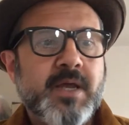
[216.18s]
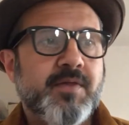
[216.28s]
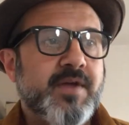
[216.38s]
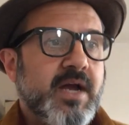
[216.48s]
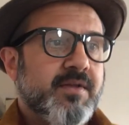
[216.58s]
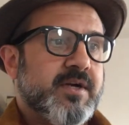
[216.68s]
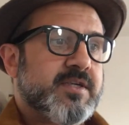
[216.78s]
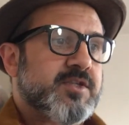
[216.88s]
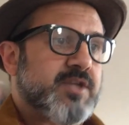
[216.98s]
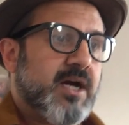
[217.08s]
The other
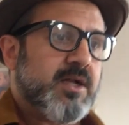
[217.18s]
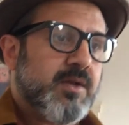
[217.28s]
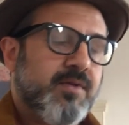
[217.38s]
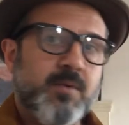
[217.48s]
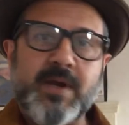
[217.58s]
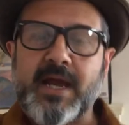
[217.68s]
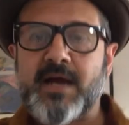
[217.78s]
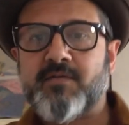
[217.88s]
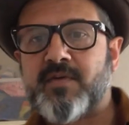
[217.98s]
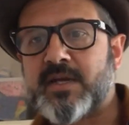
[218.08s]
style that we
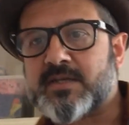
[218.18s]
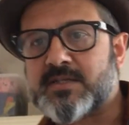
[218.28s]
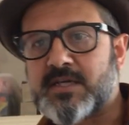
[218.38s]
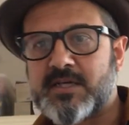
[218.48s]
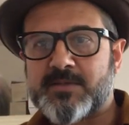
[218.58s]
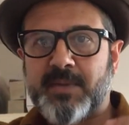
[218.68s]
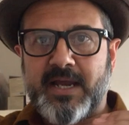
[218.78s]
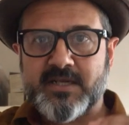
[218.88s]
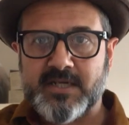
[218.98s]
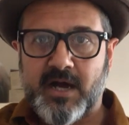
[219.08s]
have is by
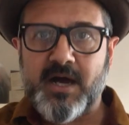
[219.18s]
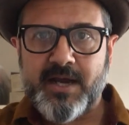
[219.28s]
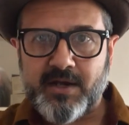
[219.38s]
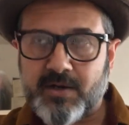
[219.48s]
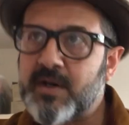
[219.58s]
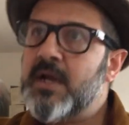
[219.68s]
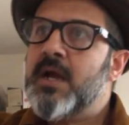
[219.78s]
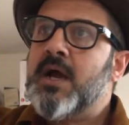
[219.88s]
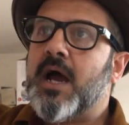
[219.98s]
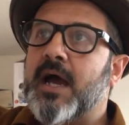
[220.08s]
hitting a high note,
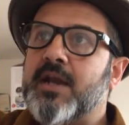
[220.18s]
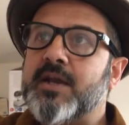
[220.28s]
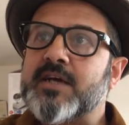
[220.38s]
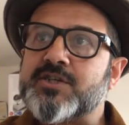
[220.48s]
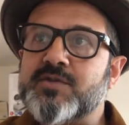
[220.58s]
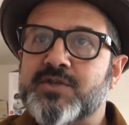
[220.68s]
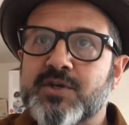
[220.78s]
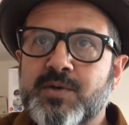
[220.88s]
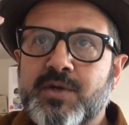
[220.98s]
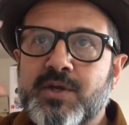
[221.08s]
and as you
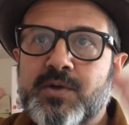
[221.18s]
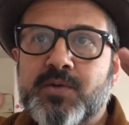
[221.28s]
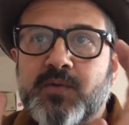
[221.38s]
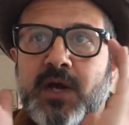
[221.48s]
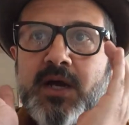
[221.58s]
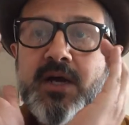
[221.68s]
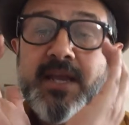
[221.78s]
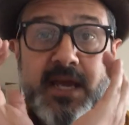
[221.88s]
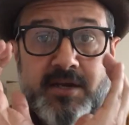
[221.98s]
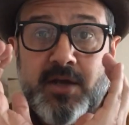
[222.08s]
do, you
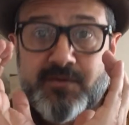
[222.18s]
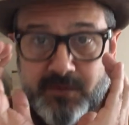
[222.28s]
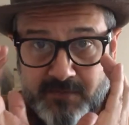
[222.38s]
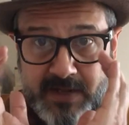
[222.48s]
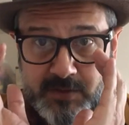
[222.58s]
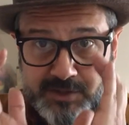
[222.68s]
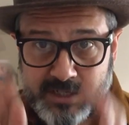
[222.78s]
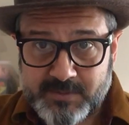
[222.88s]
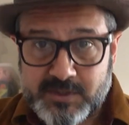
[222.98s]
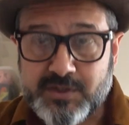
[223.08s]
again go through the vowel
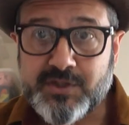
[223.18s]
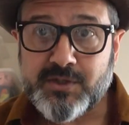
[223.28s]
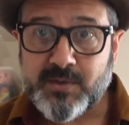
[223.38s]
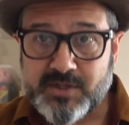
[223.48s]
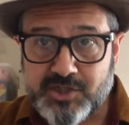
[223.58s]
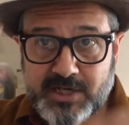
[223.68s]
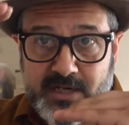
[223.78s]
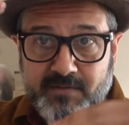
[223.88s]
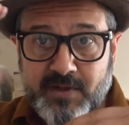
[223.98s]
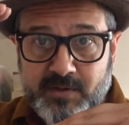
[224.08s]
shapes to
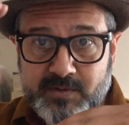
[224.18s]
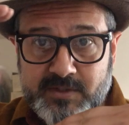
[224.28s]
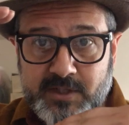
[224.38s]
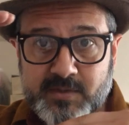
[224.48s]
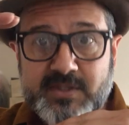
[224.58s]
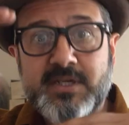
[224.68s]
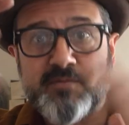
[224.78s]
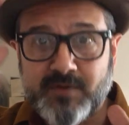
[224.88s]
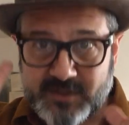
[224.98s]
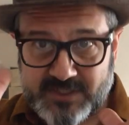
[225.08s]
achieve those
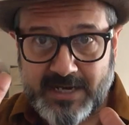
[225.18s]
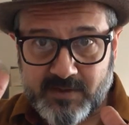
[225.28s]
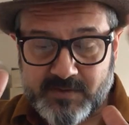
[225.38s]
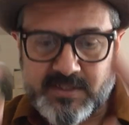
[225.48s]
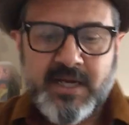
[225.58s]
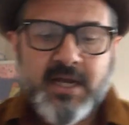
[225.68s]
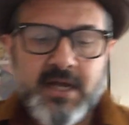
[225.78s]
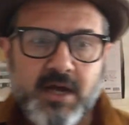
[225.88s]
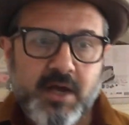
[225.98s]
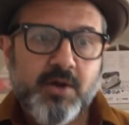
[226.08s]
different sounds,
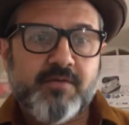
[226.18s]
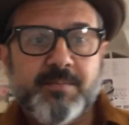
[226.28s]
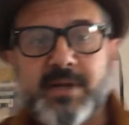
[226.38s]
and often